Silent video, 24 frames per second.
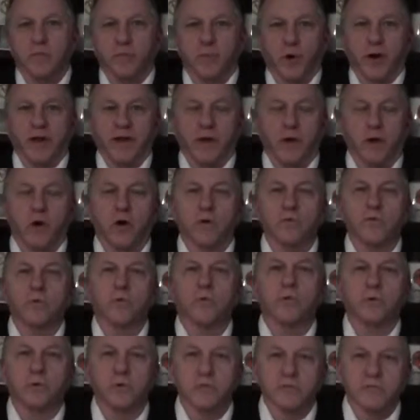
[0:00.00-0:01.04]
Break All the
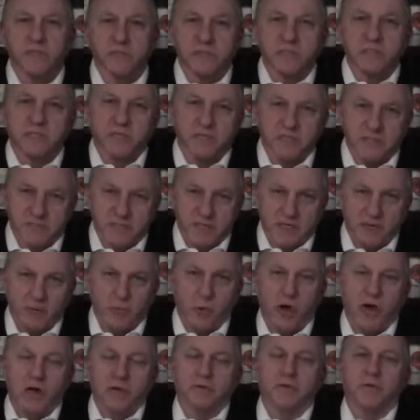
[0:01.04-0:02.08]
Rules, and
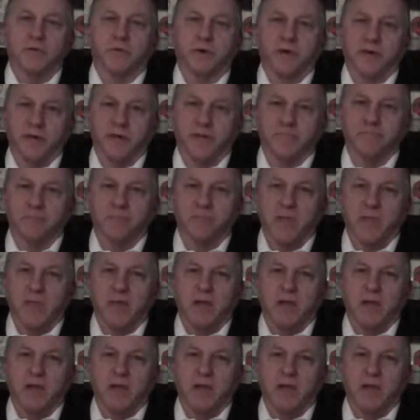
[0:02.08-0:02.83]
Succeed While Doing It.